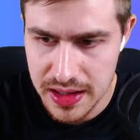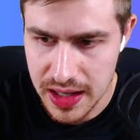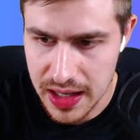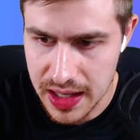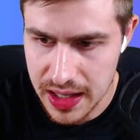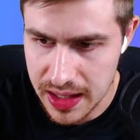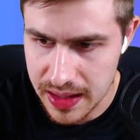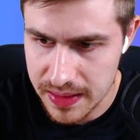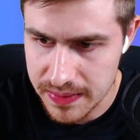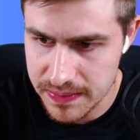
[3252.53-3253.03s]

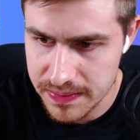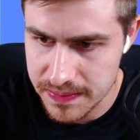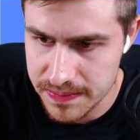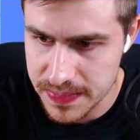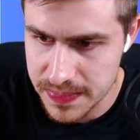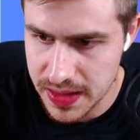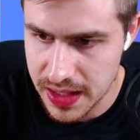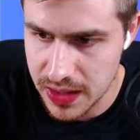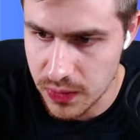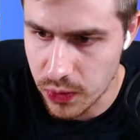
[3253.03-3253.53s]

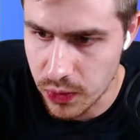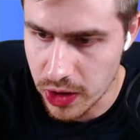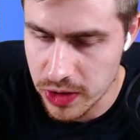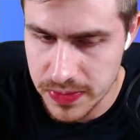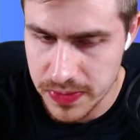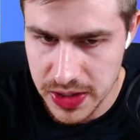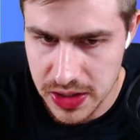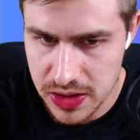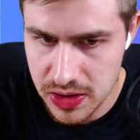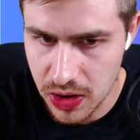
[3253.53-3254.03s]

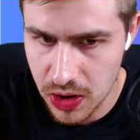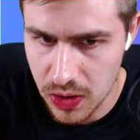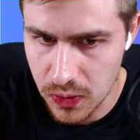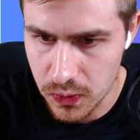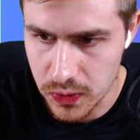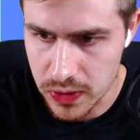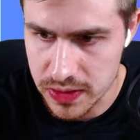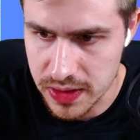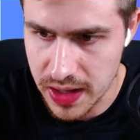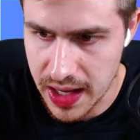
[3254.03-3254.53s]
Iwobi,
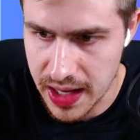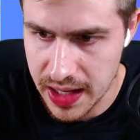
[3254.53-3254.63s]
Cowell.